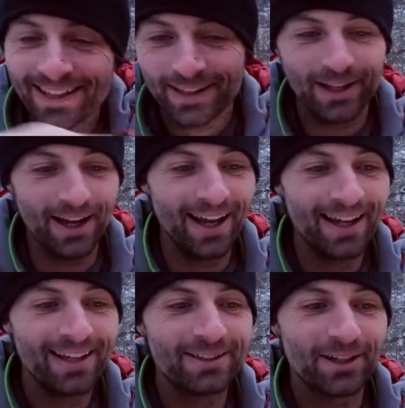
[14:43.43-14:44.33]
the
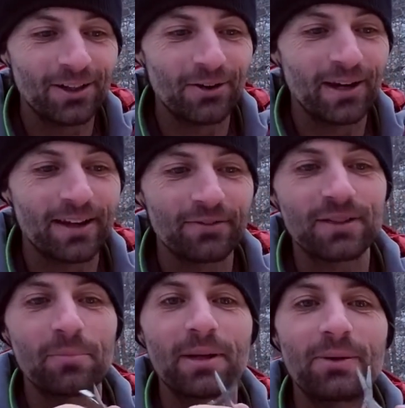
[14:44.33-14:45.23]
clothing of
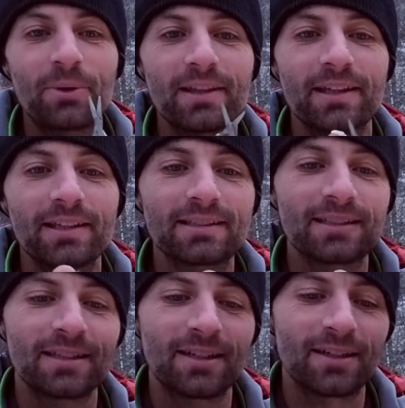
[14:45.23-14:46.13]
somebody with
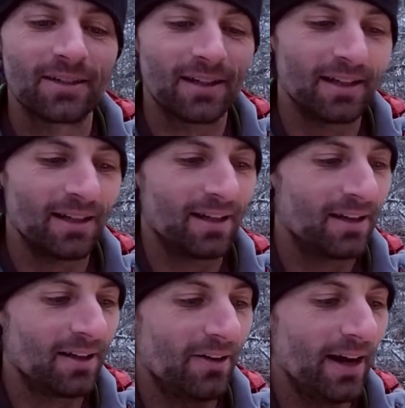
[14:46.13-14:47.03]
this.
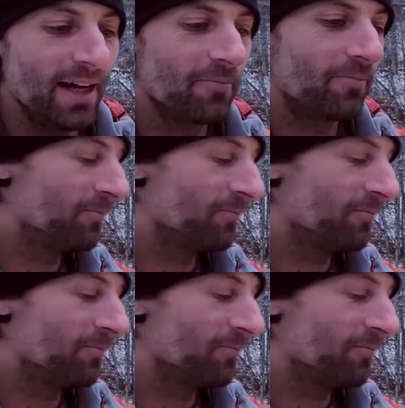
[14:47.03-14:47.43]
All right.